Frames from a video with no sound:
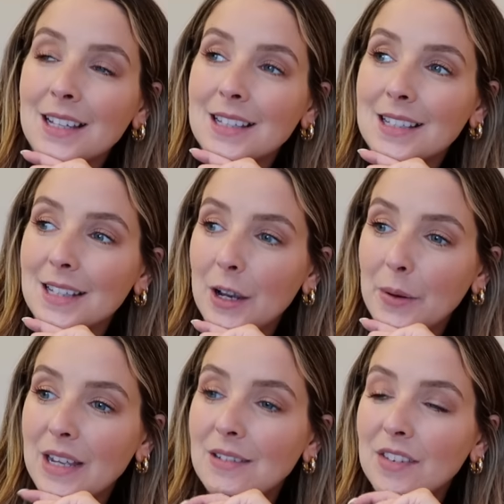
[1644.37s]
So
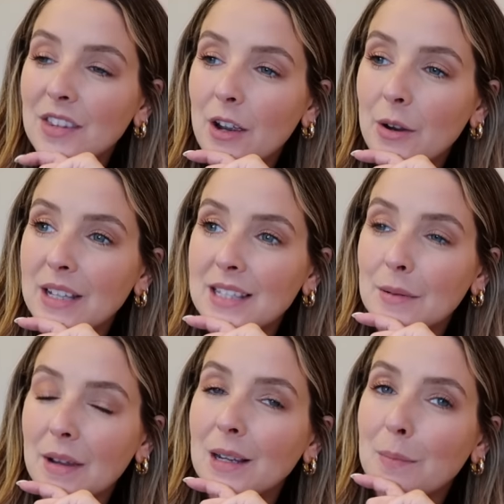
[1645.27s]
even though it's
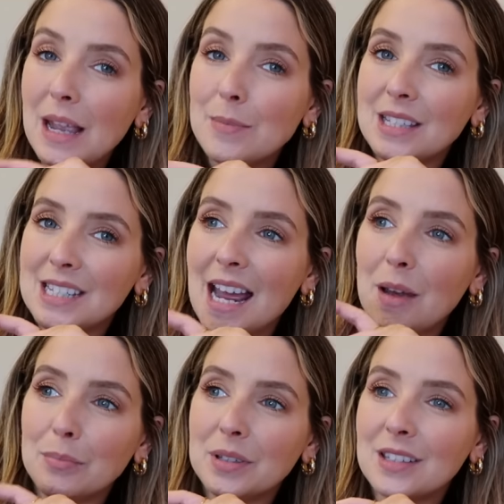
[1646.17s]
like baby
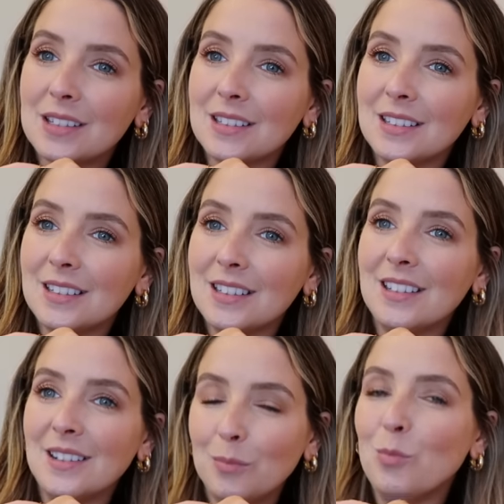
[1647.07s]
steps,
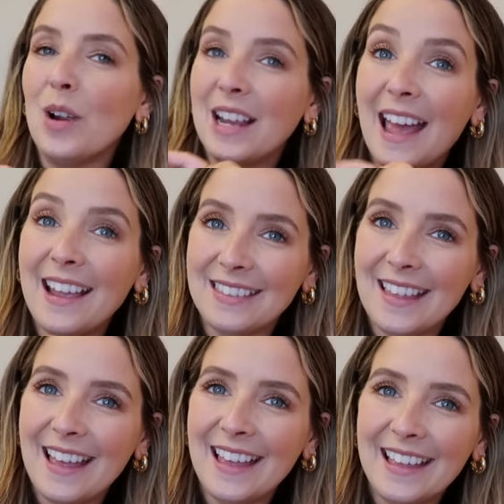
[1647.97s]
we're getting
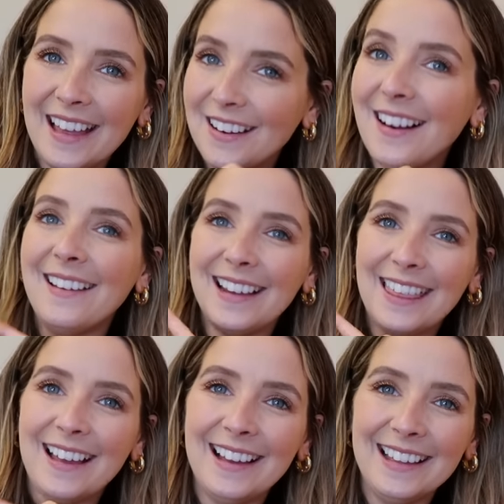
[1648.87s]
there, and I like
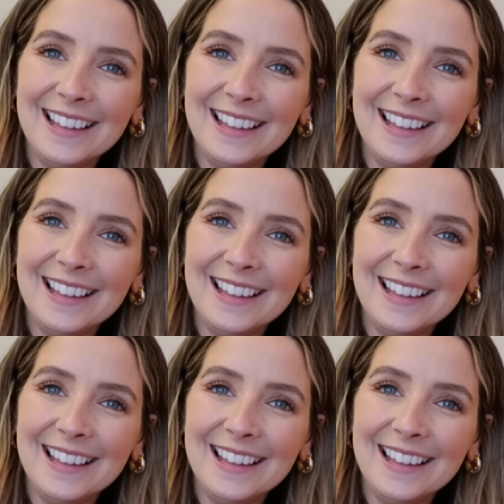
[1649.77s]
that.